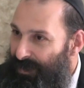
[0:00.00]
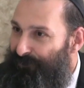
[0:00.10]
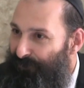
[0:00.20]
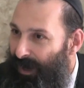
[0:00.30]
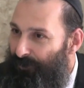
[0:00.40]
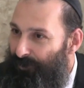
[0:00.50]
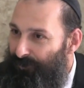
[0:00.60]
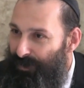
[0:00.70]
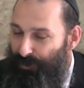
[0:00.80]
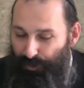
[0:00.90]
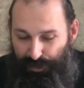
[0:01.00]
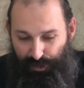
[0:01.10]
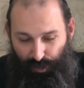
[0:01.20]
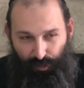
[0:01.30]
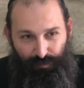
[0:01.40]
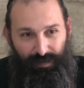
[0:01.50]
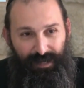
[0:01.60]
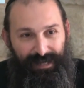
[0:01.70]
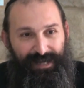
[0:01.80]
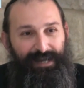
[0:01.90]
his father, that they were so
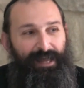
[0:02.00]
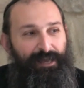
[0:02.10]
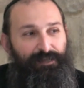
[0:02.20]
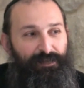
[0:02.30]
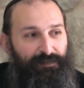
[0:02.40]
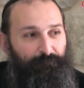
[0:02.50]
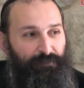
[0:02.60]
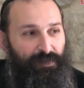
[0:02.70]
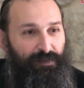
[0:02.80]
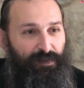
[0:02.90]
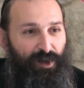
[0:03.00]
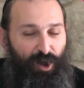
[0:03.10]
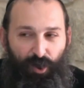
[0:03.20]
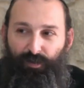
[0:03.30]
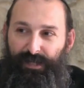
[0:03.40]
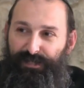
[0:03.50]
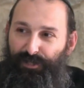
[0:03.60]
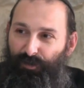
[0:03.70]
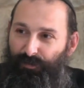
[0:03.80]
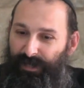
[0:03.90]
connected, only
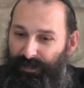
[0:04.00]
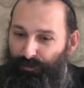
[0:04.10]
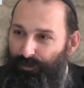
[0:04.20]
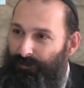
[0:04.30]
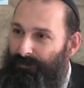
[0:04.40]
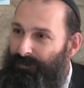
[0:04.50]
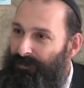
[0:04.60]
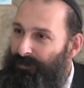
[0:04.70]
so he will